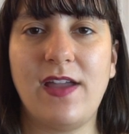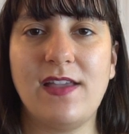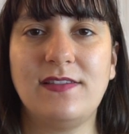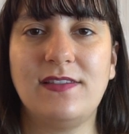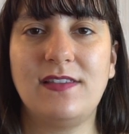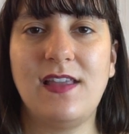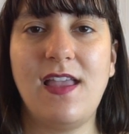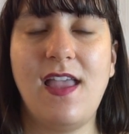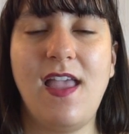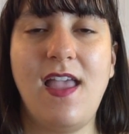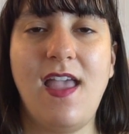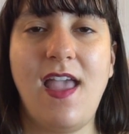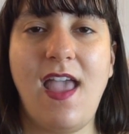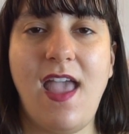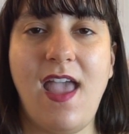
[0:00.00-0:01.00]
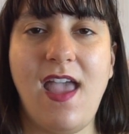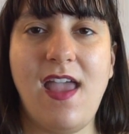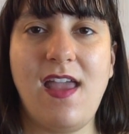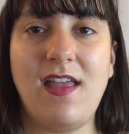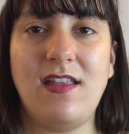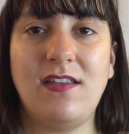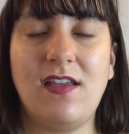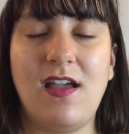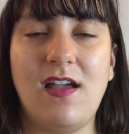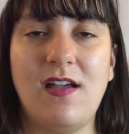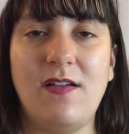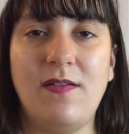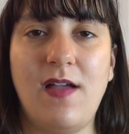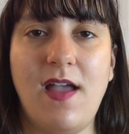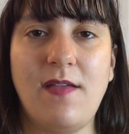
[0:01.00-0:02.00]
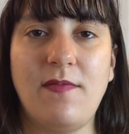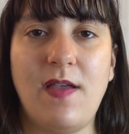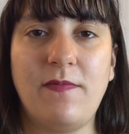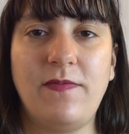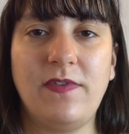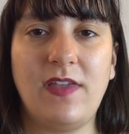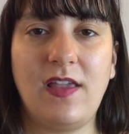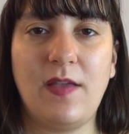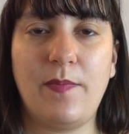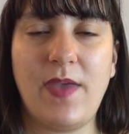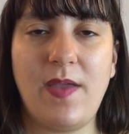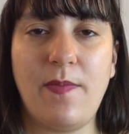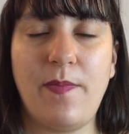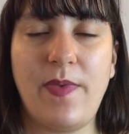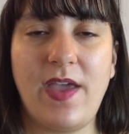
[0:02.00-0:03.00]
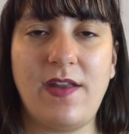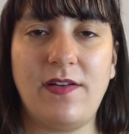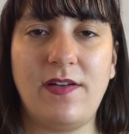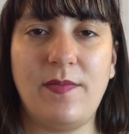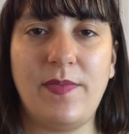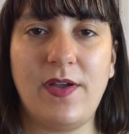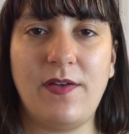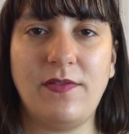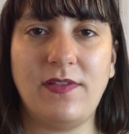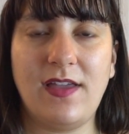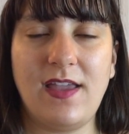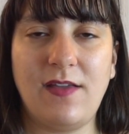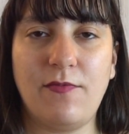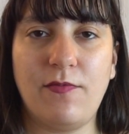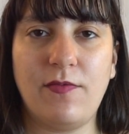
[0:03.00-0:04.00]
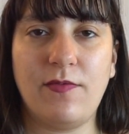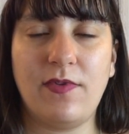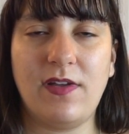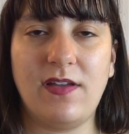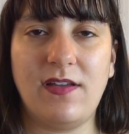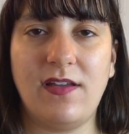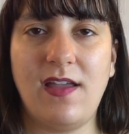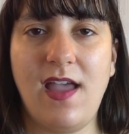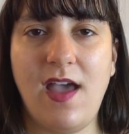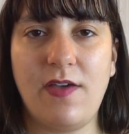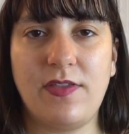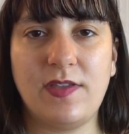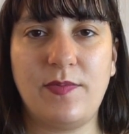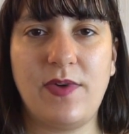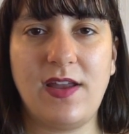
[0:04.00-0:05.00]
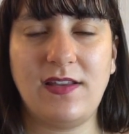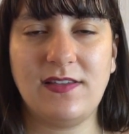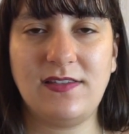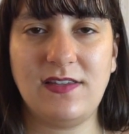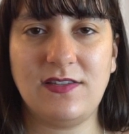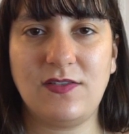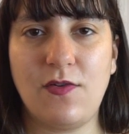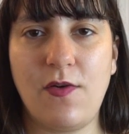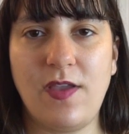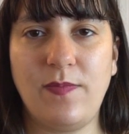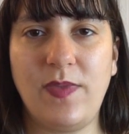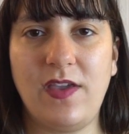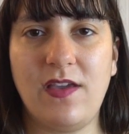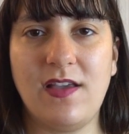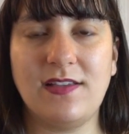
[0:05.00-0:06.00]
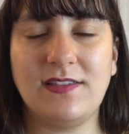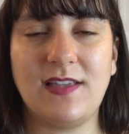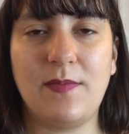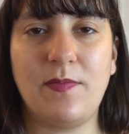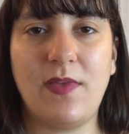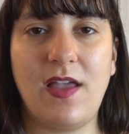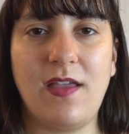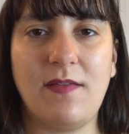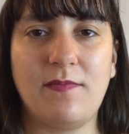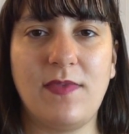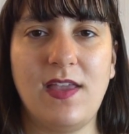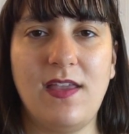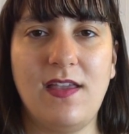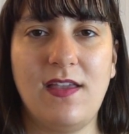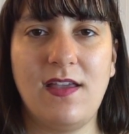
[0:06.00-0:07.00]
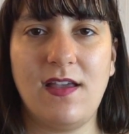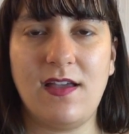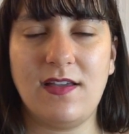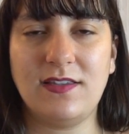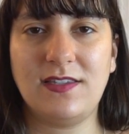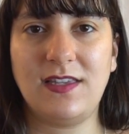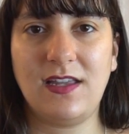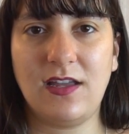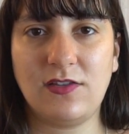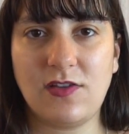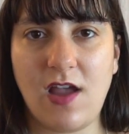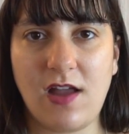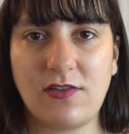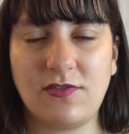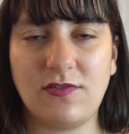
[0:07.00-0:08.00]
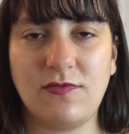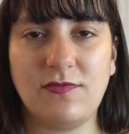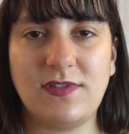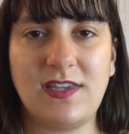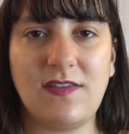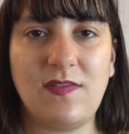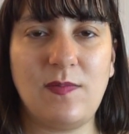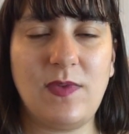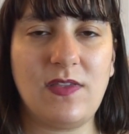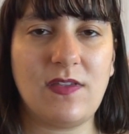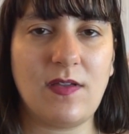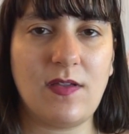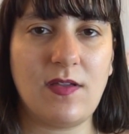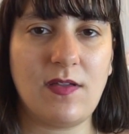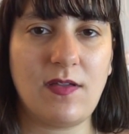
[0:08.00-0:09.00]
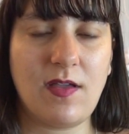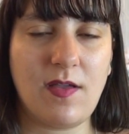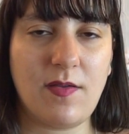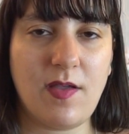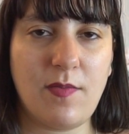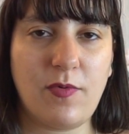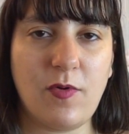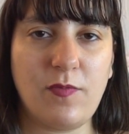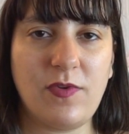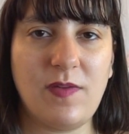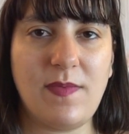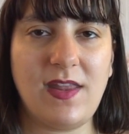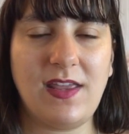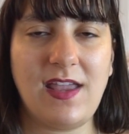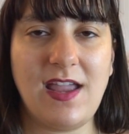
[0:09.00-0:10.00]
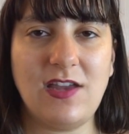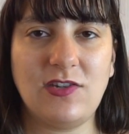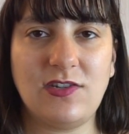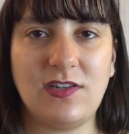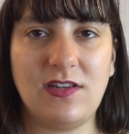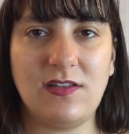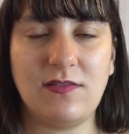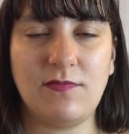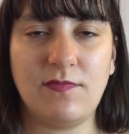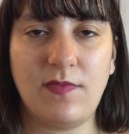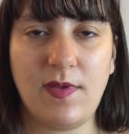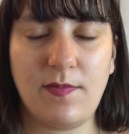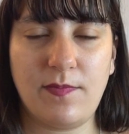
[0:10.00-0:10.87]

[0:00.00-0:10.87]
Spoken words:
rest, and I'm feeling a bit better about like how the pregnancy is going, because I'm seeing a doctor who's giving me the appropriate medication,